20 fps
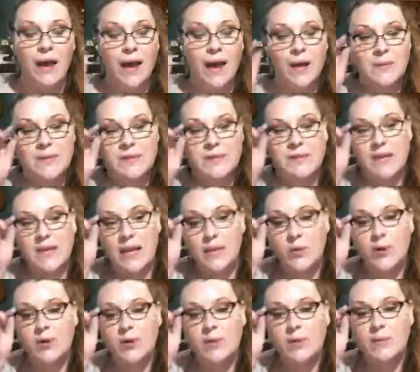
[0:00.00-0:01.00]
So today
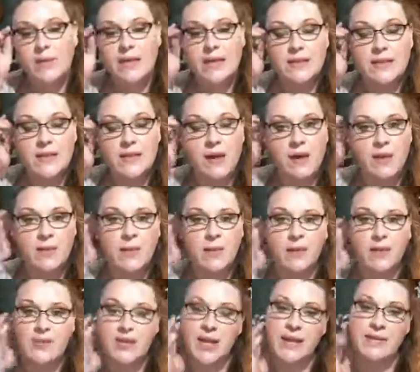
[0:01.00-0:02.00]
we're going to be talking
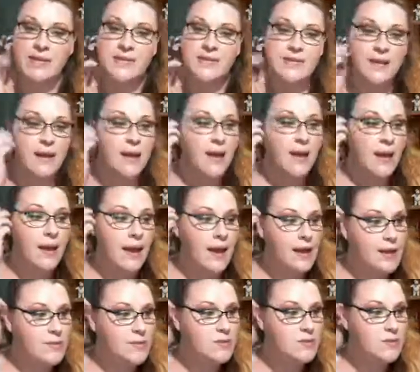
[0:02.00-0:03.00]
about Chance,
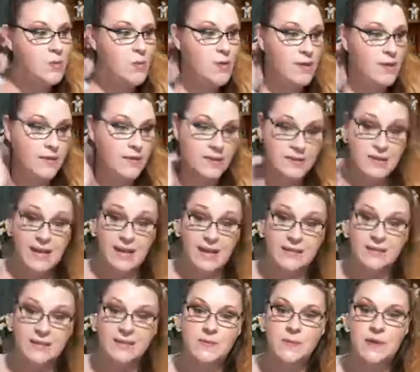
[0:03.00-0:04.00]
and I'm sporting these
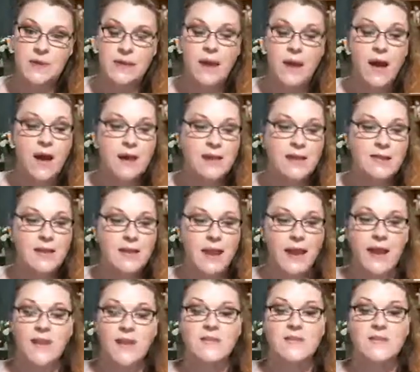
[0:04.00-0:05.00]
glasses because I
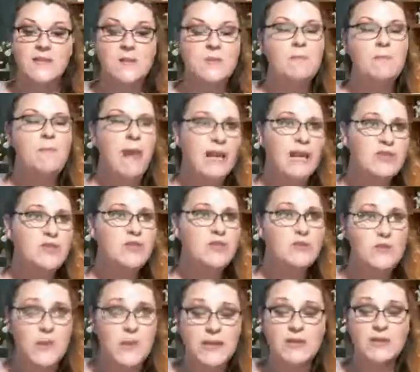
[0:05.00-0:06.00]
have a
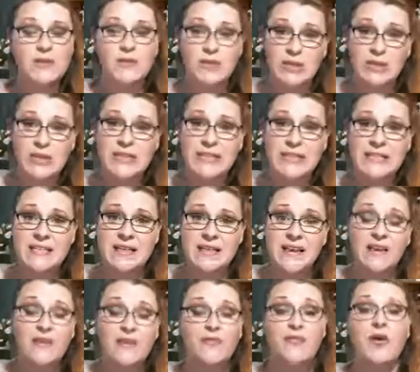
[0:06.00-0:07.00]
special treat
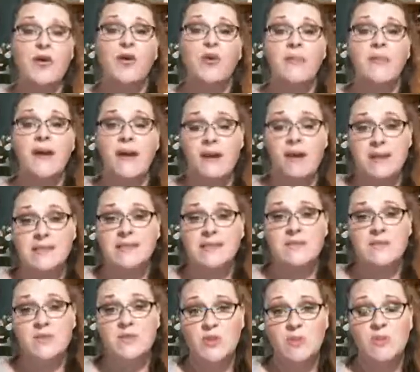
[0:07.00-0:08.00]
for all my
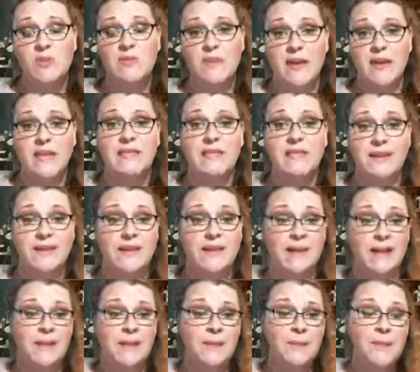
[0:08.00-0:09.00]
awesome super fans out
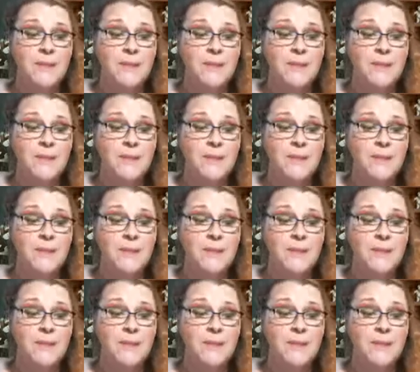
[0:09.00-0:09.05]
there.